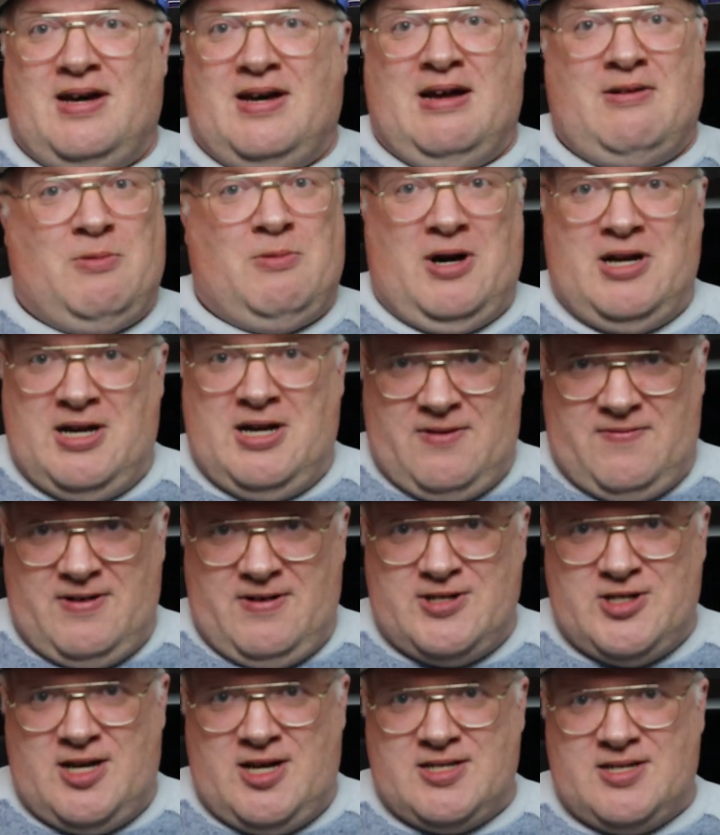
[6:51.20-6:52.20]
And why do you not
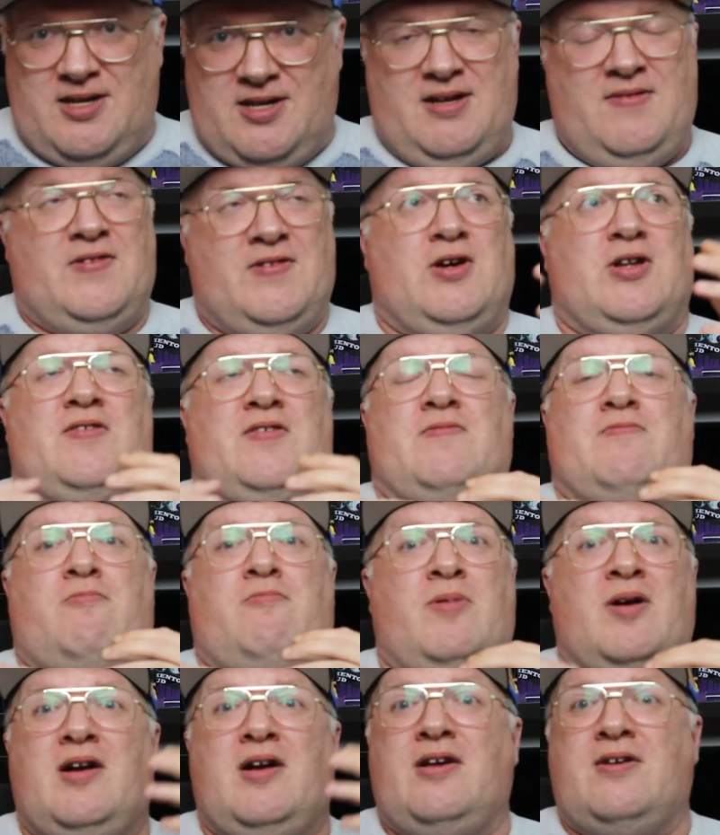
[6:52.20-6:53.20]
fear Cheska? Even though they're
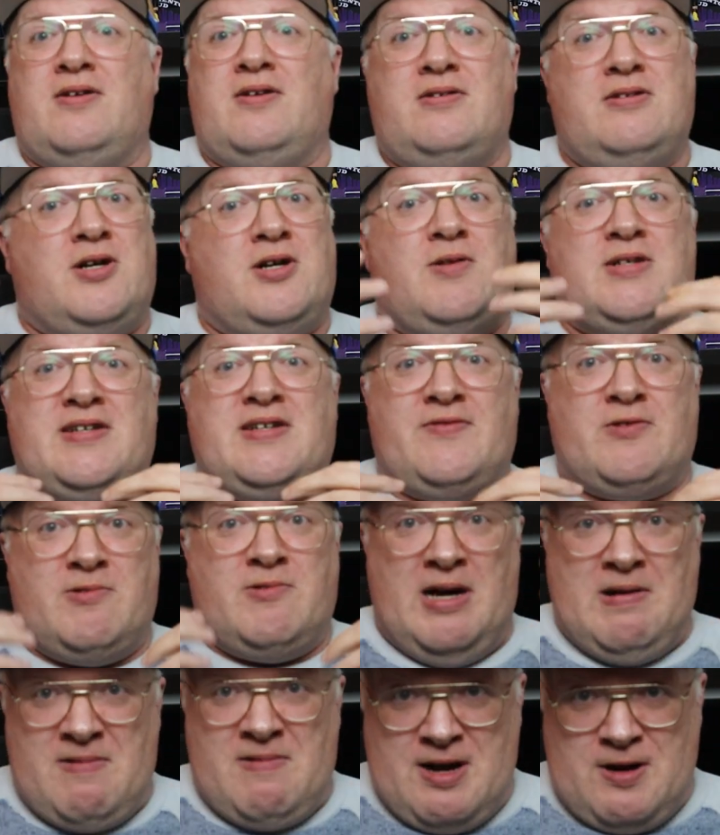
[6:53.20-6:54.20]
really good, always have
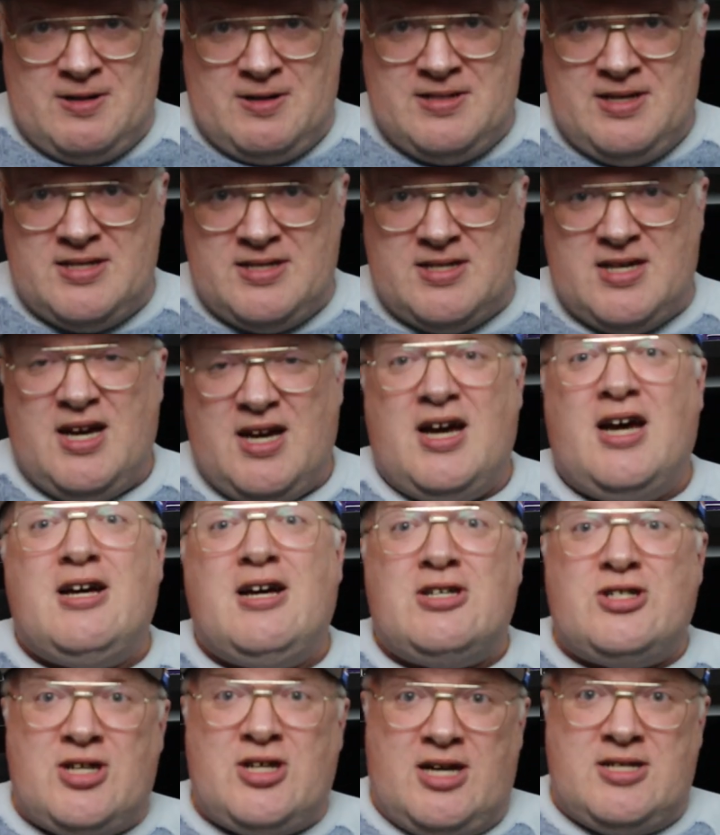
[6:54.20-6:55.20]
great regular seasons.
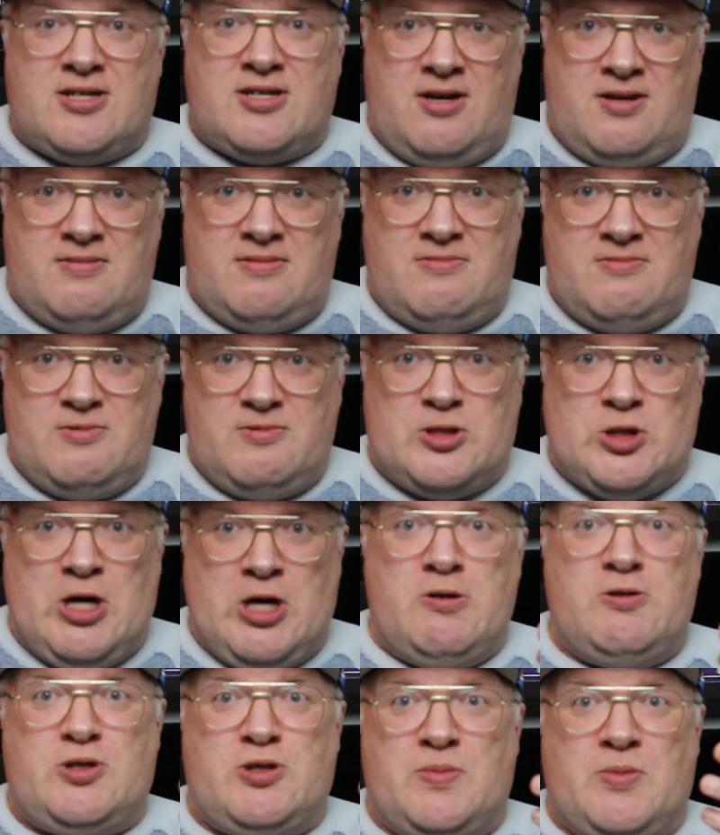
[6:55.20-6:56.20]
Cheska
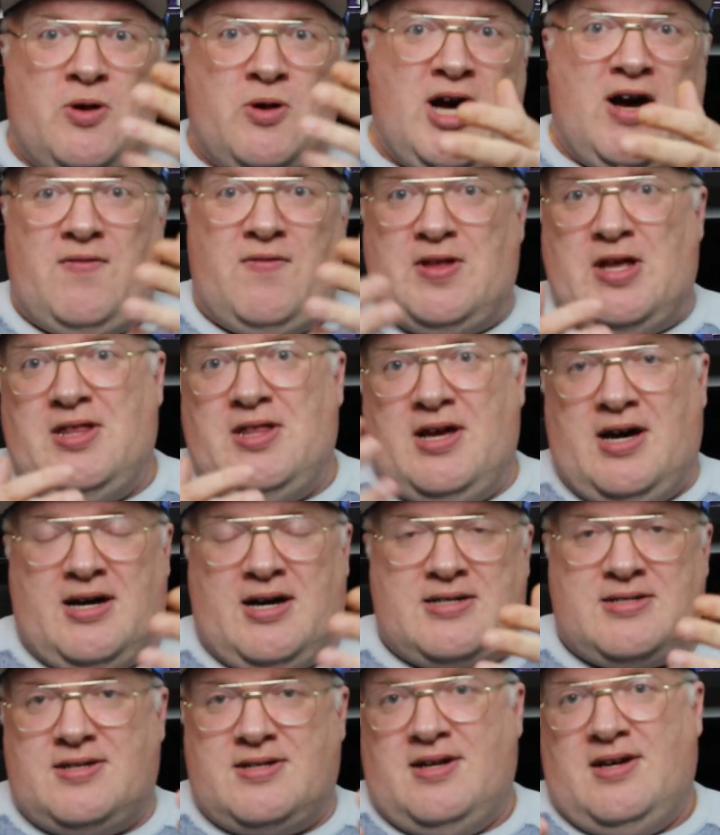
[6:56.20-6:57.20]
choked more often than
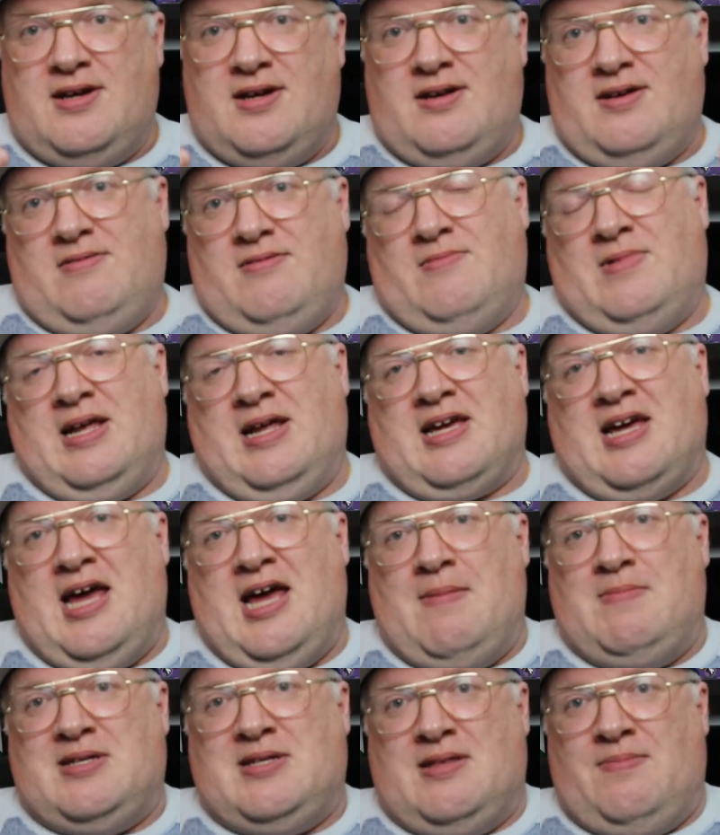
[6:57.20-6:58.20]
not when it
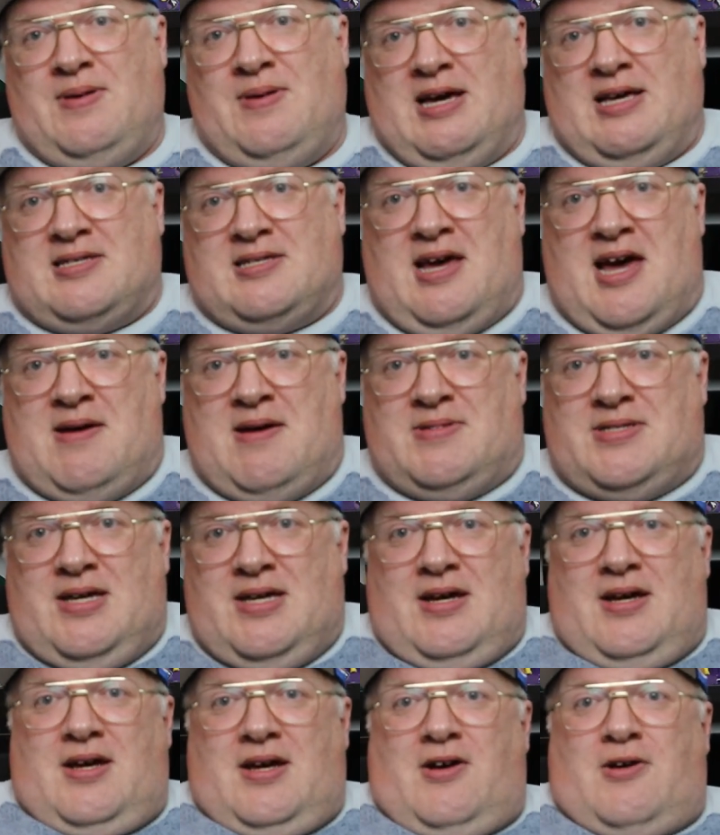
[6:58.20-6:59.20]
came to the biggest
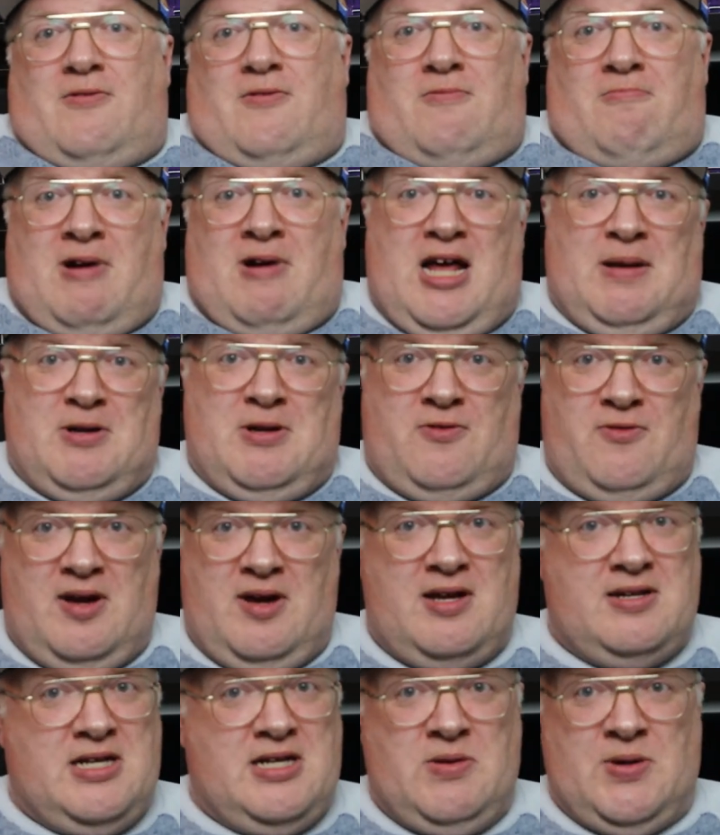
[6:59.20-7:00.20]
games. Real
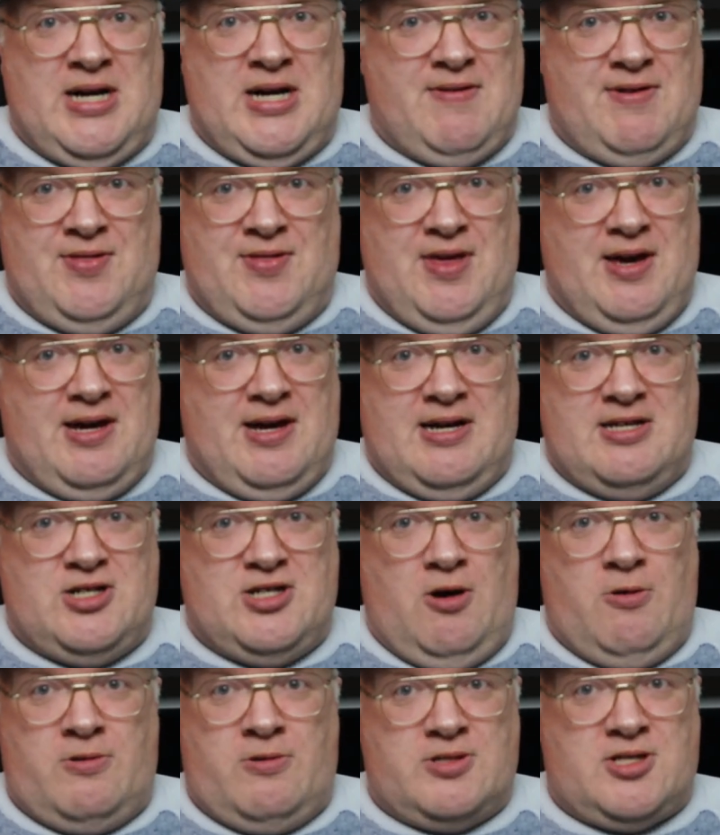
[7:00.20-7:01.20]
Madrid, you were never thinking a
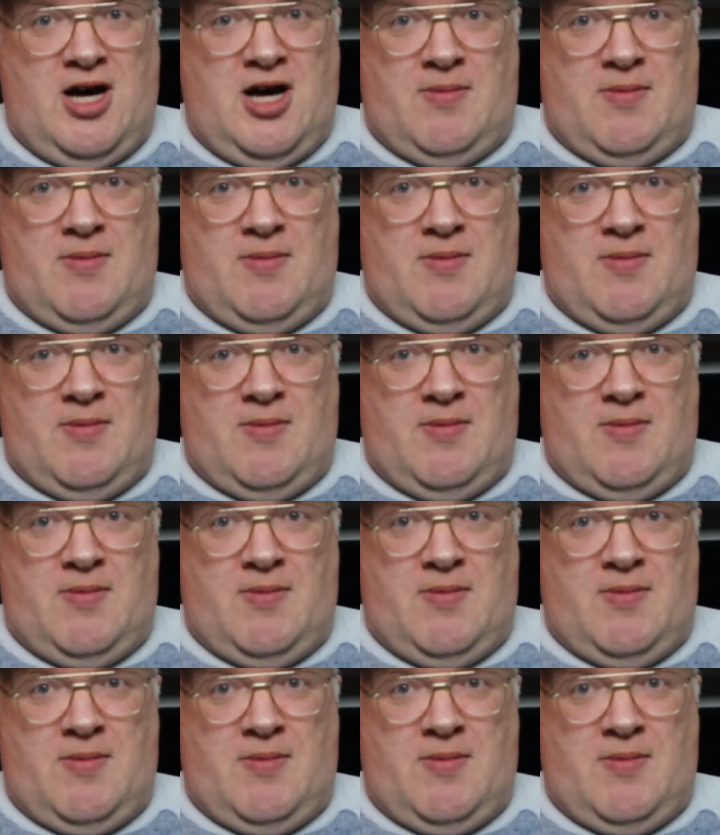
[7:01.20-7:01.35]
choke was